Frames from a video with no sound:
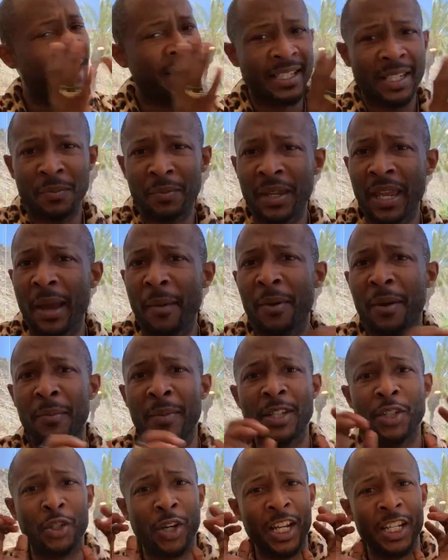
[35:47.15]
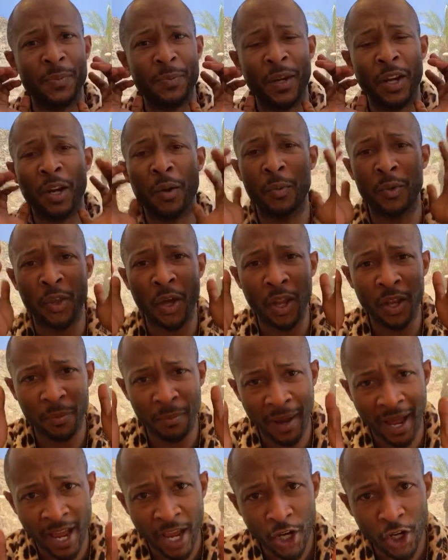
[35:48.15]
to be able to be transparent with all of
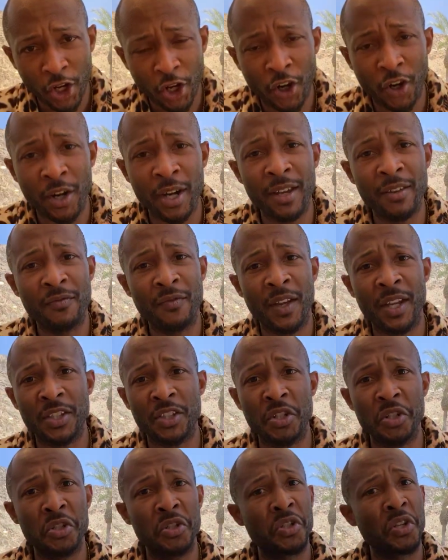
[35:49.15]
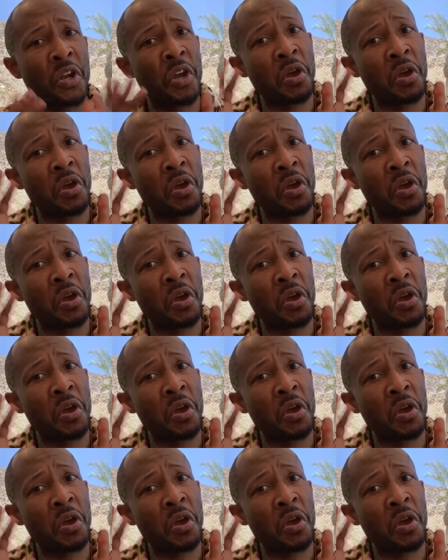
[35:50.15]
my current investors,